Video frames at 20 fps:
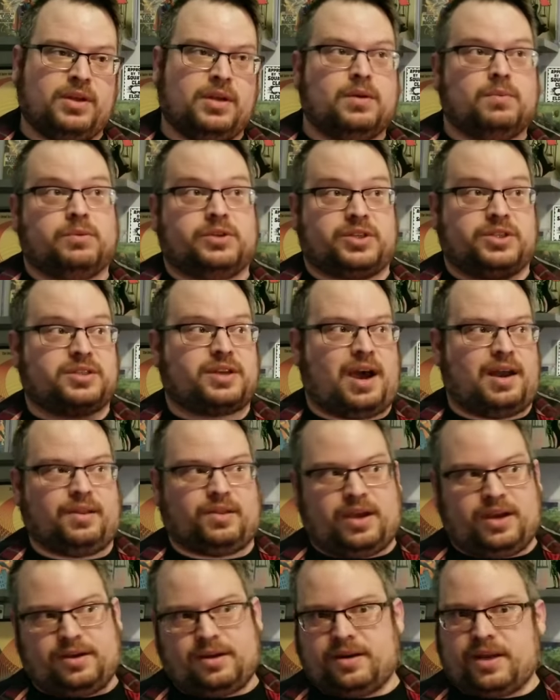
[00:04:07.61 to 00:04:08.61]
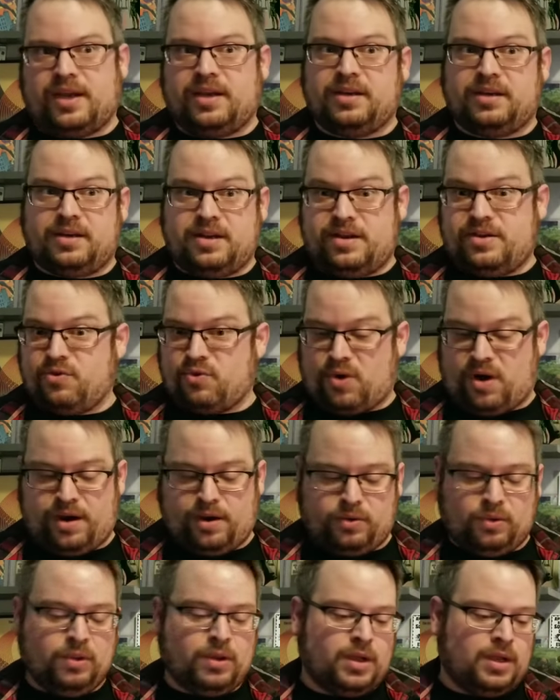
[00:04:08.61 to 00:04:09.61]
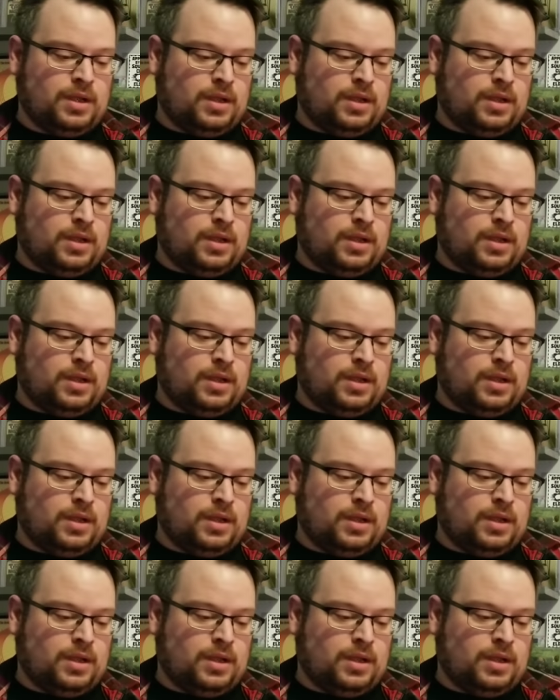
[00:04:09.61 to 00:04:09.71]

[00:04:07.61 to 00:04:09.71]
which is kind of like an indie grail.